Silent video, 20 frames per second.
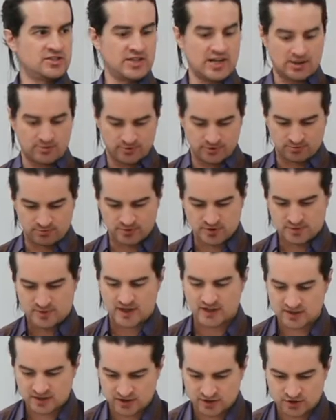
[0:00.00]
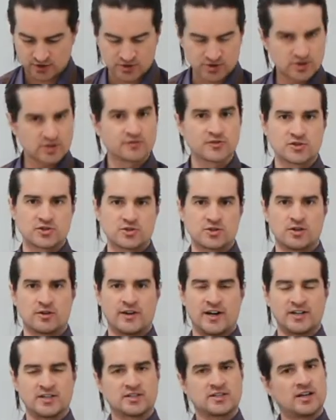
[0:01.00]
yeah, with respect to the Earth's surface, you're at
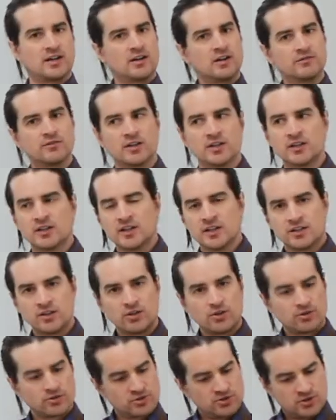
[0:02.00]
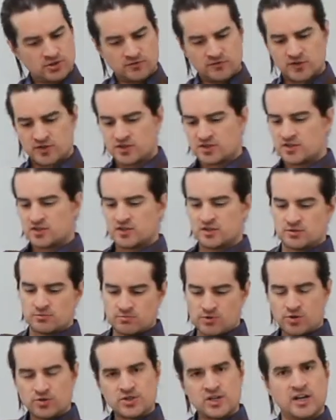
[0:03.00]
rest. However, the Earth's surface is
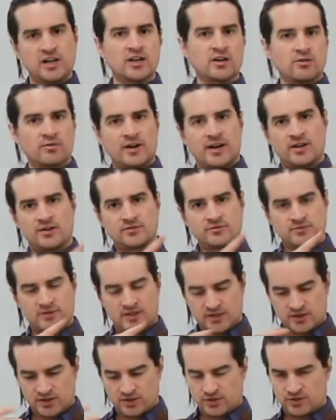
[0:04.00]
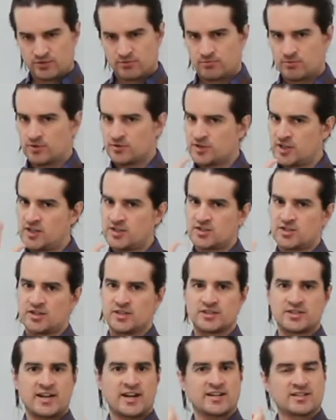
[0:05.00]
rotating around, right? The Earth rotates on
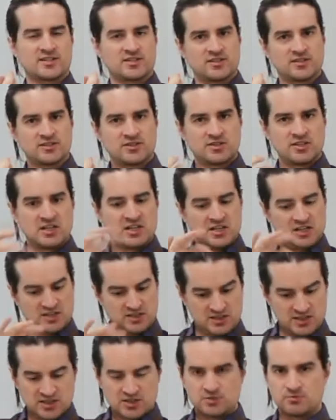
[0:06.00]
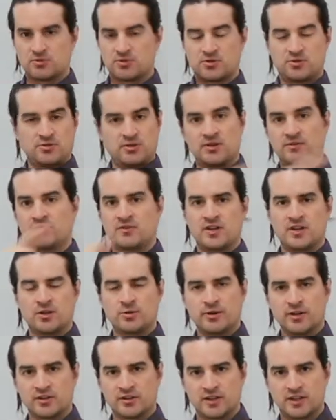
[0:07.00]
its axis, and it's actually rotating around very
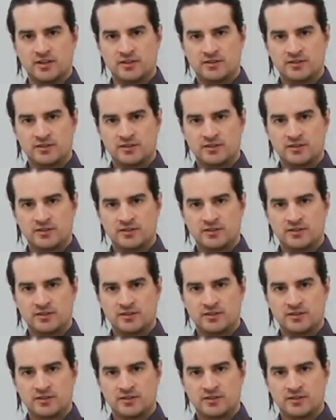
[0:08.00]
quickly.